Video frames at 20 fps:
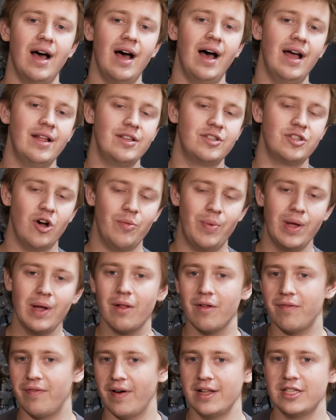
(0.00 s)
And so being
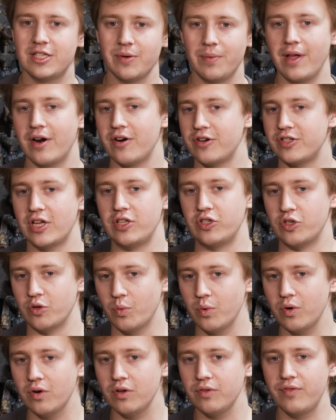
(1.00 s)
able to find someone that understands your
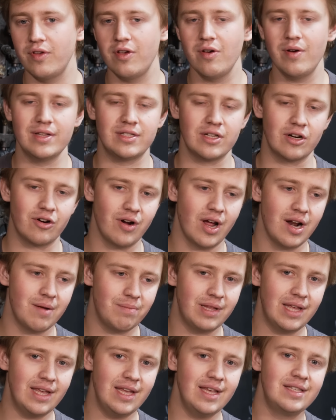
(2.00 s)
worldview is
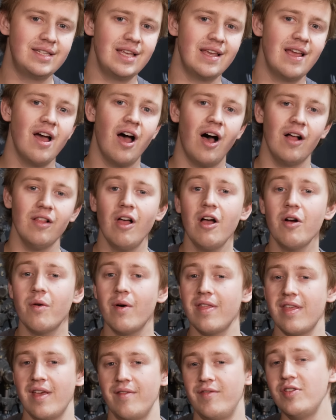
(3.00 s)
incredibly easy, along
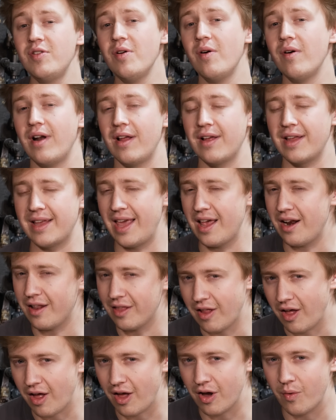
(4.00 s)
with if you don't get
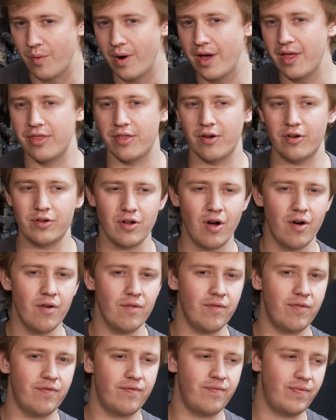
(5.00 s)
along with or
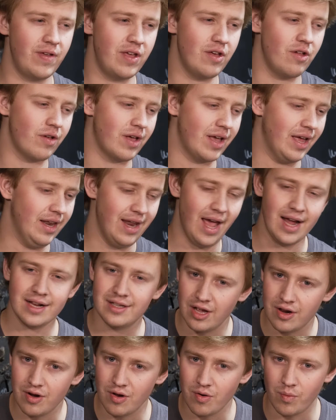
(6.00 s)
don't feel
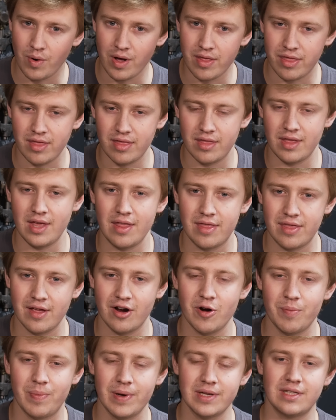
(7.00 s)
connected with the
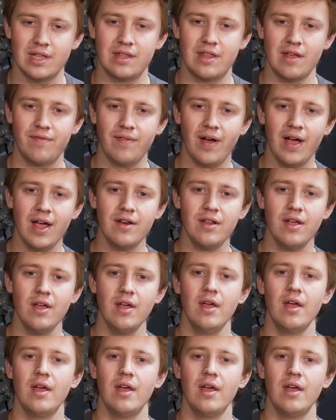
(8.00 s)
therapist that they find,